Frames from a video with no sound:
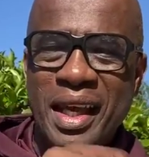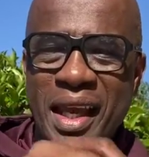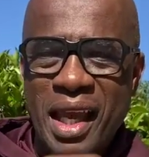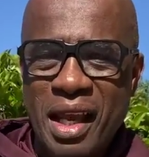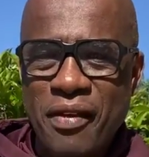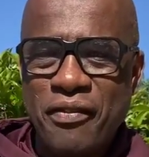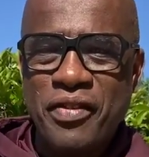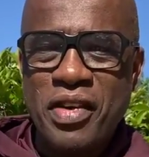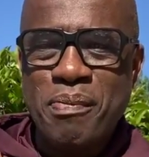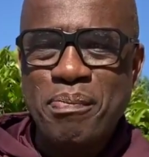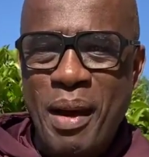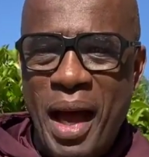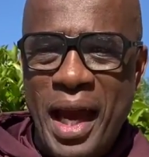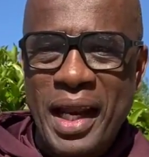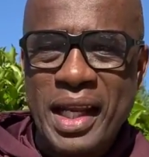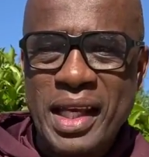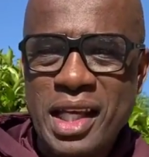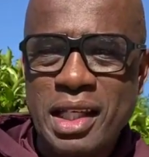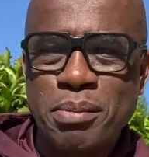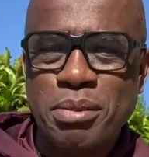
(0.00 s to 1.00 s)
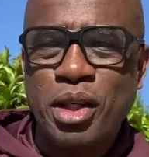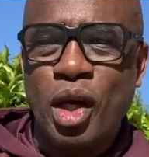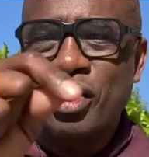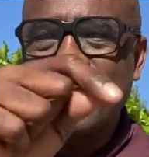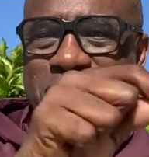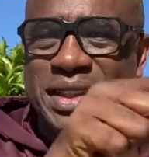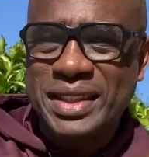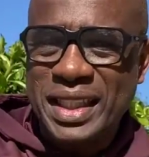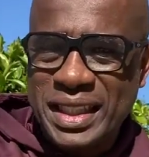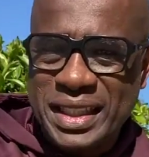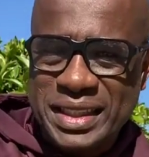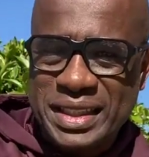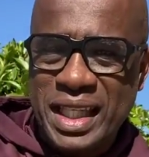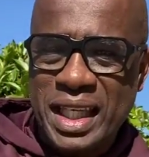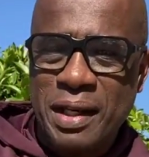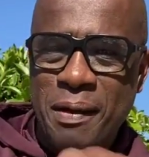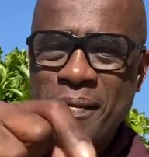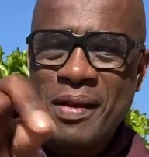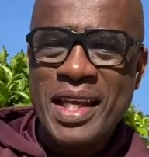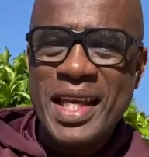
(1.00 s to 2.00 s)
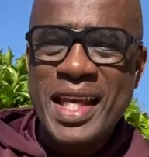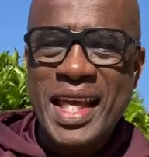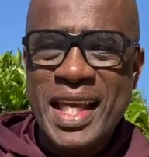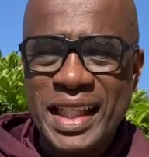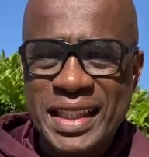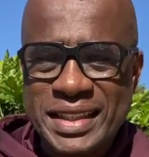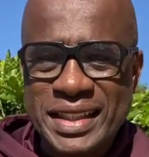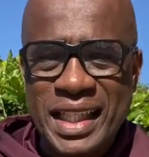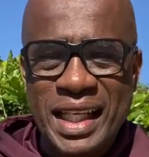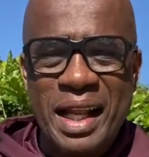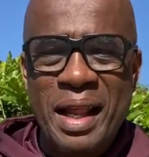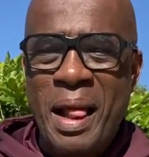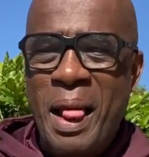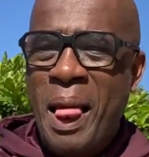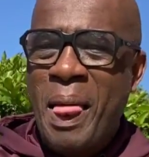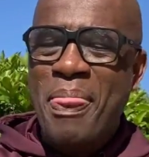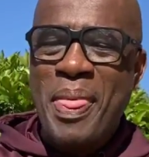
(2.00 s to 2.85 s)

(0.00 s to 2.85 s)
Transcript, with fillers: Everybody else, because she said it, he said it.